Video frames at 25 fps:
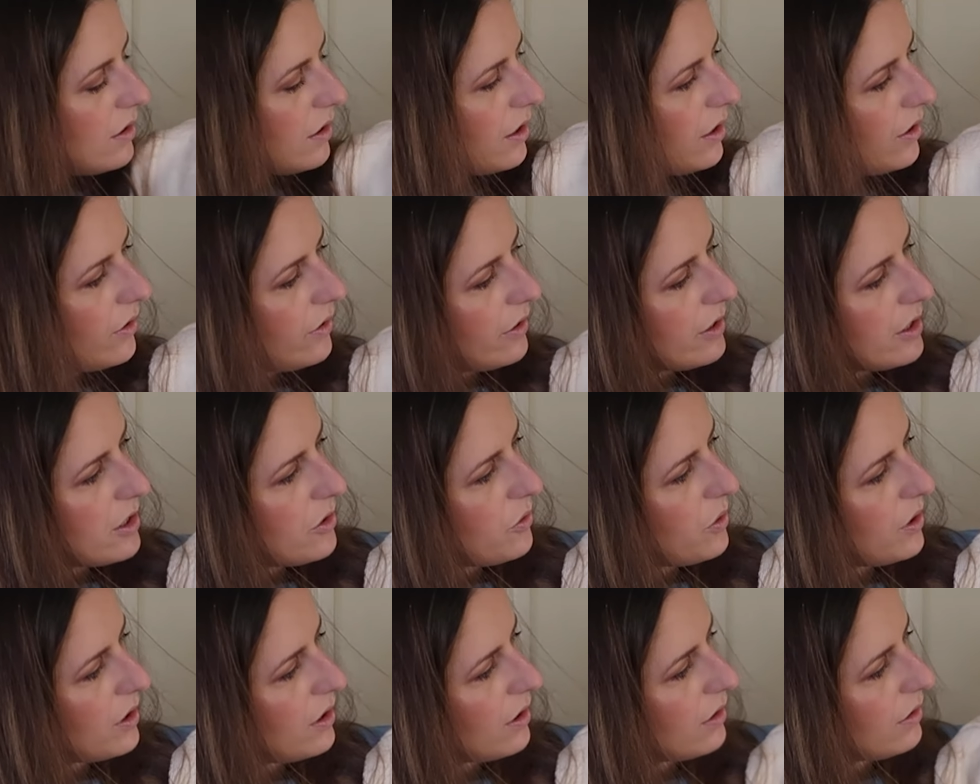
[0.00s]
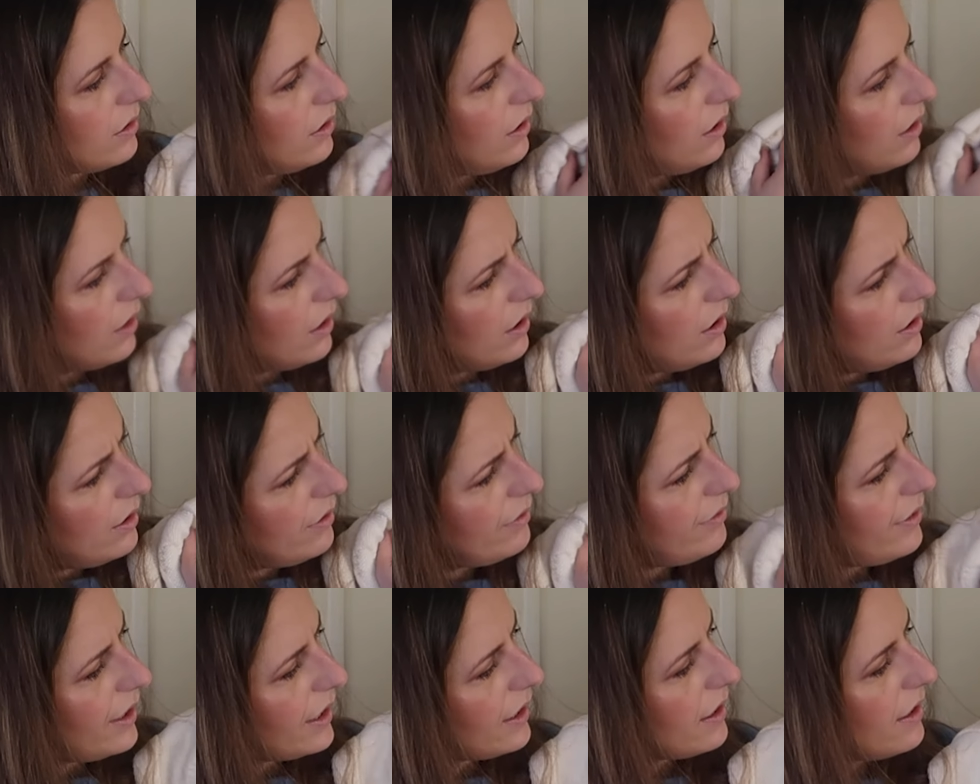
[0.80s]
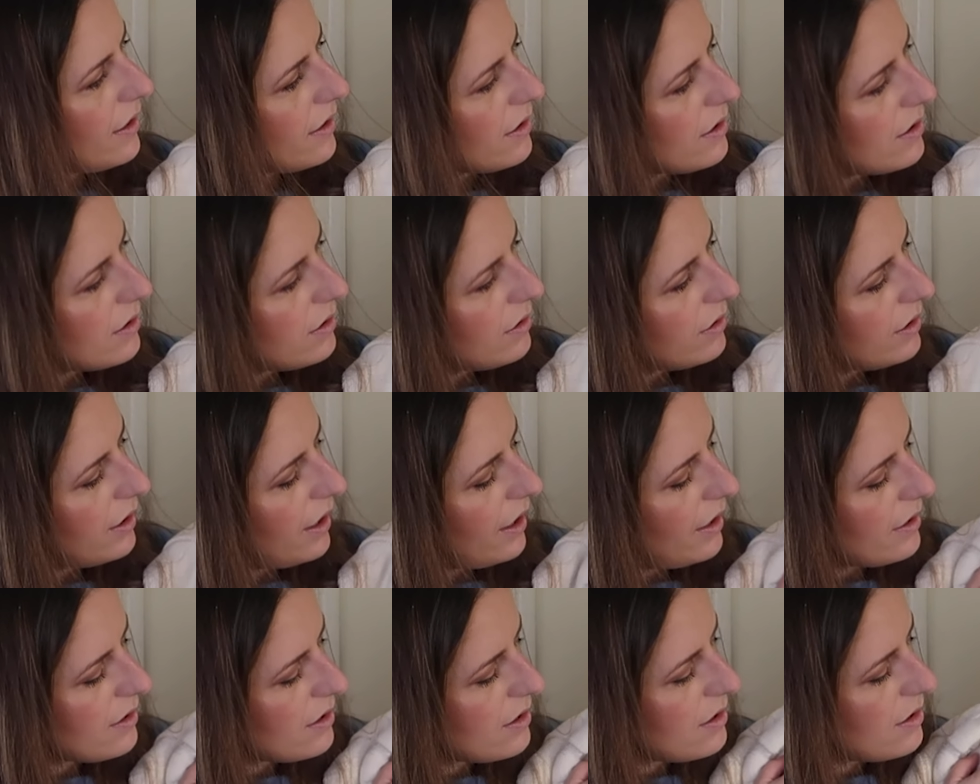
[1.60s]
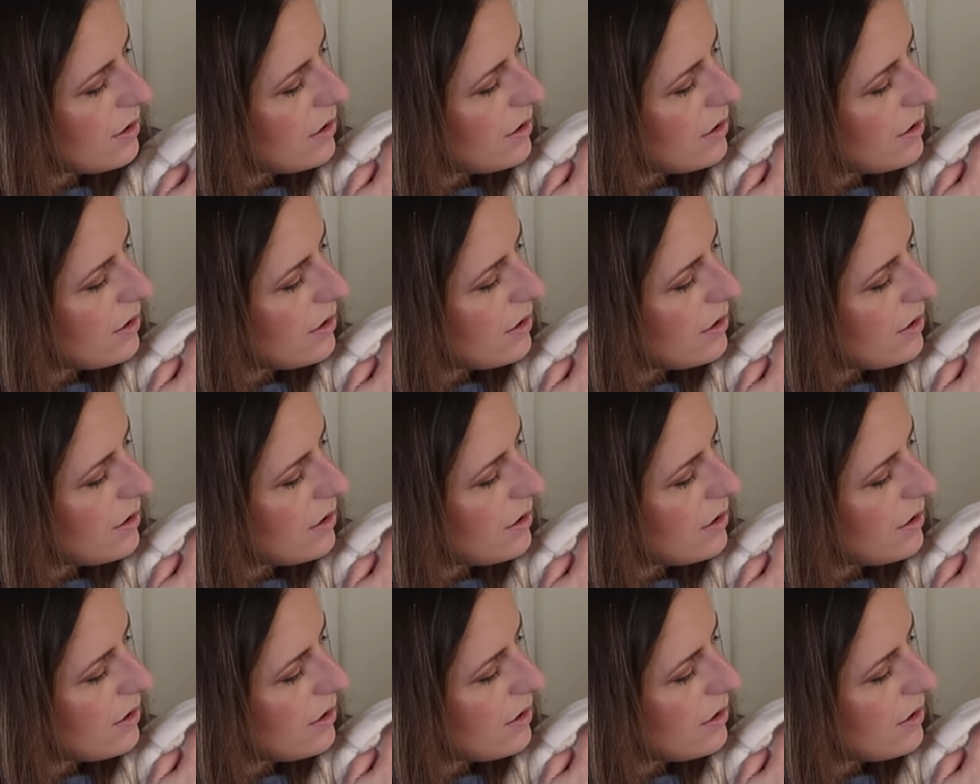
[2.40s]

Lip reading: Here it's written love, I guess, yes,